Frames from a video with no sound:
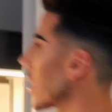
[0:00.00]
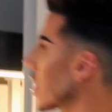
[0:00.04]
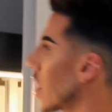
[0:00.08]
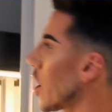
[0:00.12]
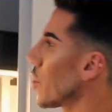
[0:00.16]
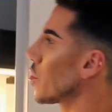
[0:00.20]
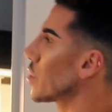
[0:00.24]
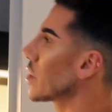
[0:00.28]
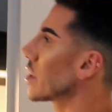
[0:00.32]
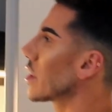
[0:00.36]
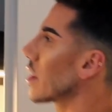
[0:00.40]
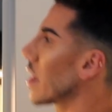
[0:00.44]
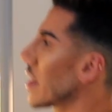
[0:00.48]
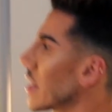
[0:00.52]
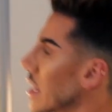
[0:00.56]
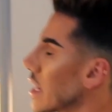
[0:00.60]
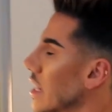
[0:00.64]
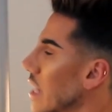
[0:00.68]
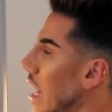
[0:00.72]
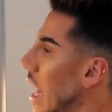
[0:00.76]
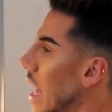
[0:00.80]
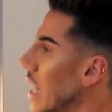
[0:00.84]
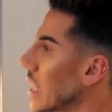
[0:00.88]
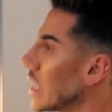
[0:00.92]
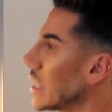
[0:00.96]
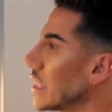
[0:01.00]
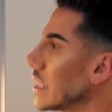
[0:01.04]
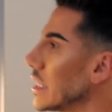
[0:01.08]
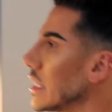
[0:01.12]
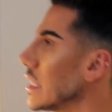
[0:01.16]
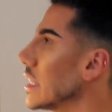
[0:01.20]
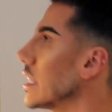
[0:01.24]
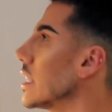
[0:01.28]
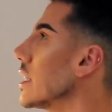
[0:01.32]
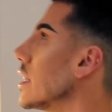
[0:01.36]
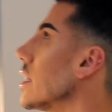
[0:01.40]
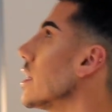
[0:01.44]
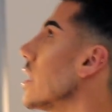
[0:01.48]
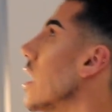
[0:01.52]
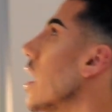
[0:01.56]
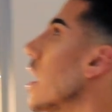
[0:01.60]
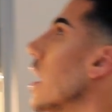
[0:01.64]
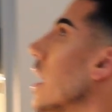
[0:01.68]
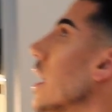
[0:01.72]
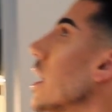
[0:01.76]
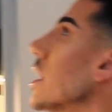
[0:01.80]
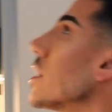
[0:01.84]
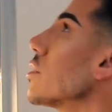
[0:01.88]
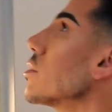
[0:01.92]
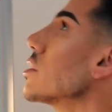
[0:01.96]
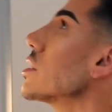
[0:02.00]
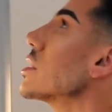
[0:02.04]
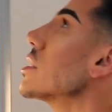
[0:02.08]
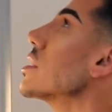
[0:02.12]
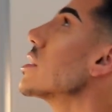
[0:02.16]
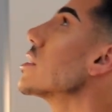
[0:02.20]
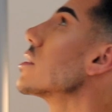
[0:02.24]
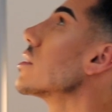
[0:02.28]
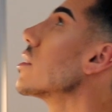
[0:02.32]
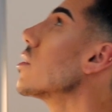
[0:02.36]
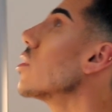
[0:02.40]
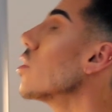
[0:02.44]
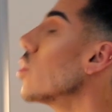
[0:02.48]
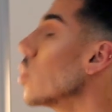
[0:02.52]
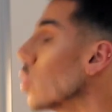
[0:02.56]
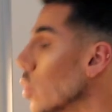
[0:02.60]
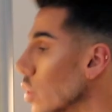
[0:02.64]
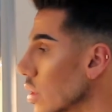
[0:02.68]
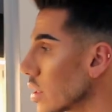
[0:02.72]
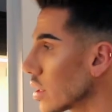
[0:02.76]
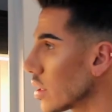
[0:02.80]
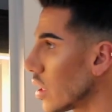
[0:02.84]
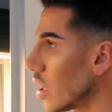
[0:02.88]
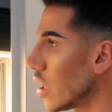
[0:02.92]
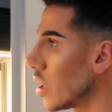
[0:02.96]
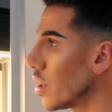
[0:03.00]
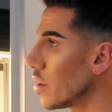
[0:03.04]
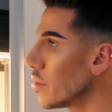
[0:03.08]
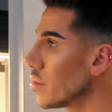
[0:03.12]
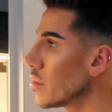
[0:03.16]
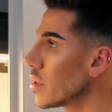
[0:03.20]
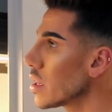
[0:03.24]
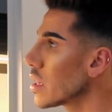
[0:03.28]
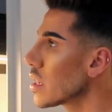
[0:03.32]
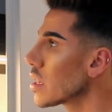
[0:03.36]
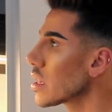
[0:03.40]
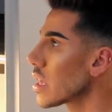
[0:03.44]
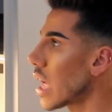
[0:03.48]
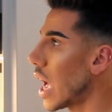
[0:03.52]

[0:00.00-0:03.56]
come with like an LED light, which is awesome.